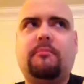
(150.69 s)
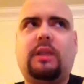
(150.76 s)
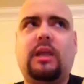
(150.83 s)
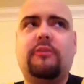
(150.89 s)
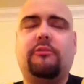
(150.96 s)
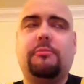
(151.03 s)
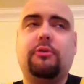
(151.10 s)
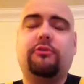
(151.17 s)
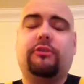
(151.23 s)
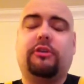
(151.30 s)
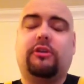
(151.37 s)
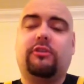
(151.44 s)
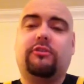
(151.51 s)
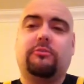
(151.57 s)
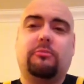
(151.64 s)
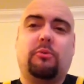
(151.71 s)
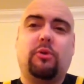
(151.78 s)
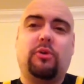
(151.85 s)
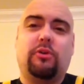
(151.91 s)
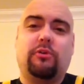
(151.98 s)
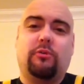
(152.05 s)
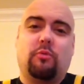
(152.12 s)
I suppose you could also
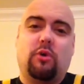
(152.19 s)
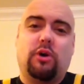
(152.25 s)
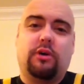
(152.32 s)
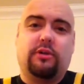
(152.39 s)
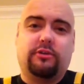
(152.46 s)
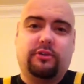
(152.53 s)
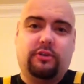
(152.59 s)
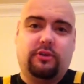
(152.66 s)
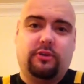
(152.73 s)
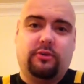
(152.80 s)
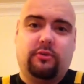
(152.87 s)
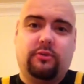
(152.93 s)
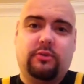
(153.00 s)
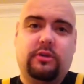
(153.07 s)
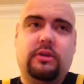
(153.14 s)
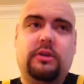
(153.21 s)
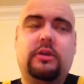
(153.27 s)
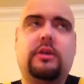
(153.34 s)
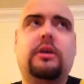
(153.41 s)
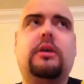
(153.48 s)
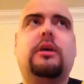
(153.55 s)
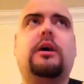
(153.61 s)
boil your water too.
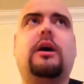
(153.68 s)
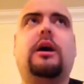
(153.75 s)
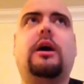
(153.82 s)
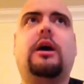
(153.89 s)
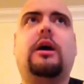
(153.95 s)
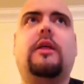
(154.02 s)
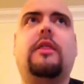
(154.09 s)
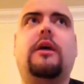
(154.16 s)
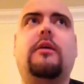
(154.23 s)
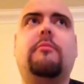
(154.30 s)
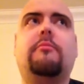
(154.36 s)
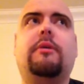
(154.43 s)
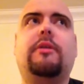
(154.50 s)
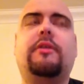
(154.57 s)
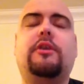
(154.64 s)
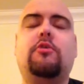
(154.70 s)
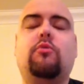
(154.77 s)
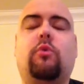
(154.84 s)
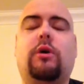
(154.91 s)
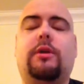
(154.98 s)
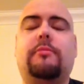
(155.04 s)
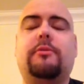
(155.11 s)
Uh, you
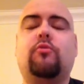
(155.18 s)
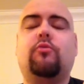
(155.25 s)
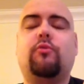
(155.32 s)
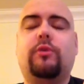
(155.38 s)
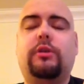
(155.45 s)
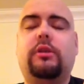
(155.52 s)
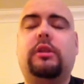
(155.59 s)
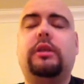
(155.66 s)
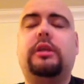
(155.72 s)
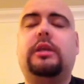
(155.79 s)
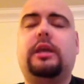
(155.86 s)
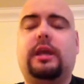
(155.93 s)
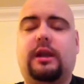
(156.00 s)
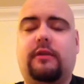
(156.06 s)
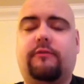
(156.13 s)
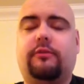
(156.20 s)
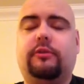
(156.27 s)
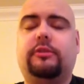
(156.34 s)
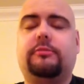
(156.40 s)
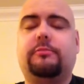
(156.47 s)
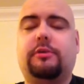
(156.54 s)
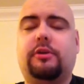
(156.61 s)
want to be really careful
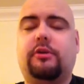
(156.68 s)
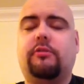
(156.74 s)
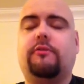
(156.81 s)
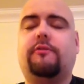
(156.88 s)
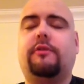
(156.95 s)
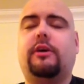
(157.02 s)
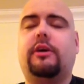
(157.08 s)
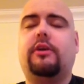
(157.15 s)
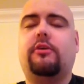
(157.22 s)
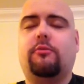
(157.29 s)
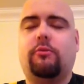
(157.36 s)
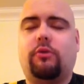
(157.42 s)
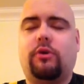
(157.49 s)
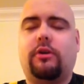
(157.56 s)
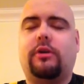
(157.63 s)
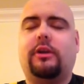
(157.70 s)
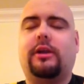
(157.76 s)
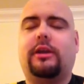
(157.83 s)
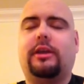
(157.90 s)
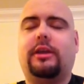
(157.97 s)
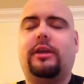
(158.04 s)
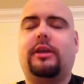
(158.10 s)
to purify your water. I
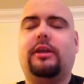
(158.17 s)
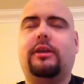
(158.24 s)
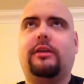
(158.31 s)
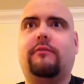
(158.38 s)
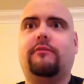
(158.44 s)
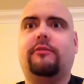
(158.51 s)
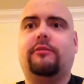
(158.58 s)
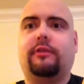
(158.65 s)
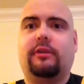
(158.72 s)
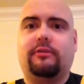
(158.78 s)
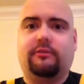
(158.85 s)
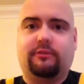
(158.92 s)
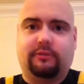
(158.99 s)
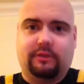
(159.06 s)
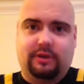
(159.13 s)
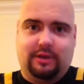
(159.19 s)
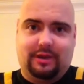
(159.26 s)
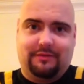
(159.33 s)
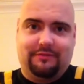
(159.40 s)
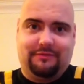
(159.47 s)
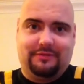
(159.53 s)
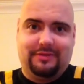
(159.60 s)
can't emphasize this
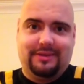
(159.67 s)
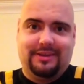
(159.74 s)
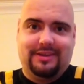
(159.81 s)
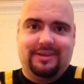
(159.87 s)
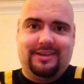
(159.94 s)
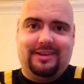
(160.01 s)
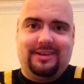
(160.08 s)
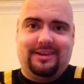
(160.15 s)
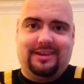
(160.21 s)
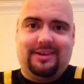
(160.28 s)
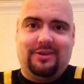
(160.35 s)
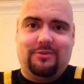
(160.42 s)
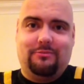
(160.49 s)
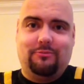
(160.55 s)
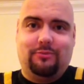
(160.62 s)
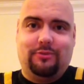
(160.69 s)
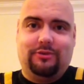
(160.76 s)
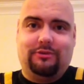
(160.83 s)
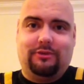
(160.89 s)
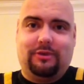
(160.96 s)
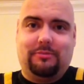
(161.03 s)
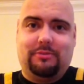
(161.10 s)
enough. Uh, I know we
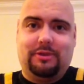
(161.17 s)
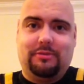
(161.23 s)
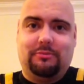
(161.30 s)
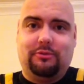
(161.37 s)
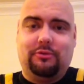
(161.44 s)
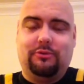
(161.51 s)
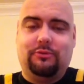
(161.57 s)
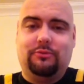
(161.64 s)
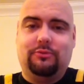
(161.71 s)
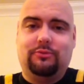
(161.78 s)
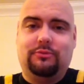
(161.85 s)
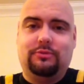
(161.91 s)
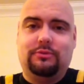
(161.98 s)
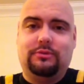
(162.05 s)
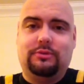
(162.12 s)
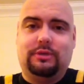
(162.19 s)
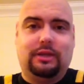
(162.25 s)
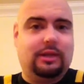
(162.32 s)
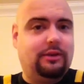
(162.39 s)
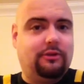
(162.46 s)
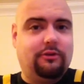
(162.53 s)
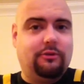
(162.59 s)
saw people who
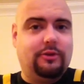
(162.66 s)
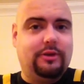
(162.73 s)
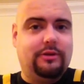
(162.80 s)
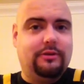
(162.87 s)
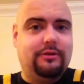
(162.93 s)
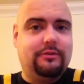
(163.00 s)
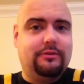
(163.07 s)
didn't do it.